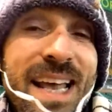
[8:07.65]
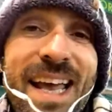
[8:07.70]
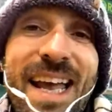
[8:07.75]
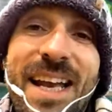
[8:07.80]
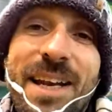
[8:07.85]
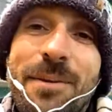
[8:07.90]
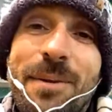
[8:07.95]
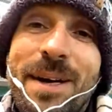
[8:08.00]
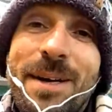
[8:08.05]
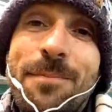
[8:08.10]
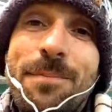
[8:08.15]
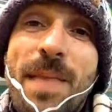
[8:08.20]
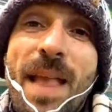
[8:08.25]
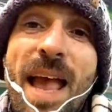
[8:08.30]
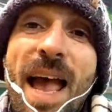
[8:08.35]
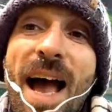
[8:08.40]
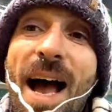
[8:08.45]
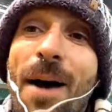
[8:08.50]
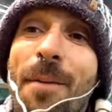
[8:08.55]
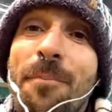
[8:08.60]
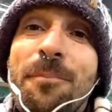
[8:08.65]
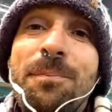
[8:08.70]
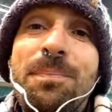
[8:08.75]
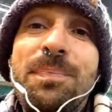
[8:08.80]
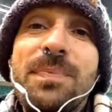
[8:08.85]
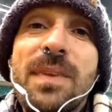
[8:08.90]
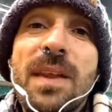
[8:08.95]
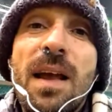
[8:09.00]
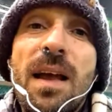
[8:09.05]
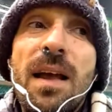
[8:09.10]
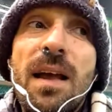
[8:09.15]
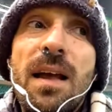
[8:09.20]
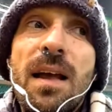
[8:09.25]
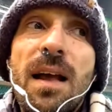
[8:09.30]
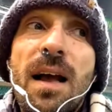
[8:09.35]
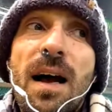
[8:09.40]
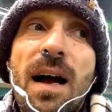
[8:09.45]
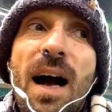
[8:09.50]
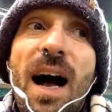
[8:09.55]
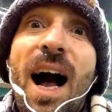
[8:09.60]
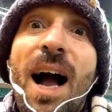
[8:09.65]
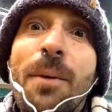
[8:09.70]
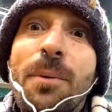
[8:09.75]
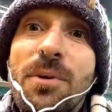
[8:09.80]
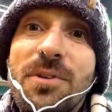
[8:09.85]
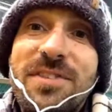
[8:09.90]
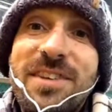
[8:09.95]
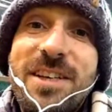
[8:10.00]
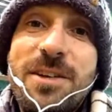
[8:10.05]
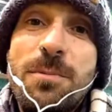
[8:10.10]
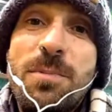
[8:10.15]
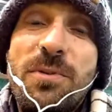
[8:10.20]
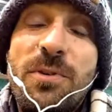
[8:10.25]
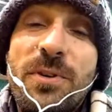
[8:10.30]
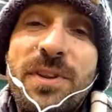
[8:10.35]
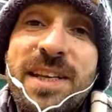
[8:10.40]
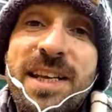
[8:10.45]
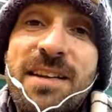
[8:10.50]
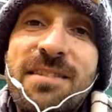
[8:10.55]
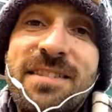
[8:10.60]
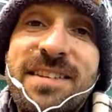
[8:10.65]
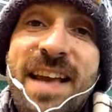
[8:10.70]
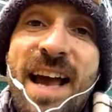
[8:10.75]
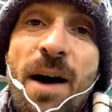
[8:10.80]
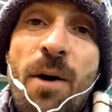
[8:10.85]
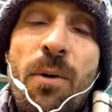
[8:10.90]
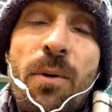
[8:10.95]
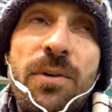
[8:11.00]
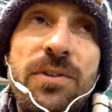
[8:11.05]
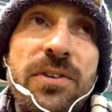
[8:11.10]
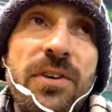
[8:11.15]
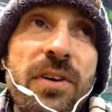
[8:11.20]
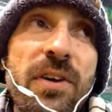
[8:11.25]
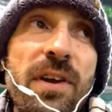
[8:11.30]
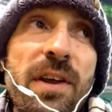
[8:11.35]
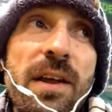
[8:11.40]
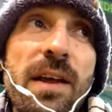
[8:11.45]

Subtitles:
Anyway, I will see you before the year is out.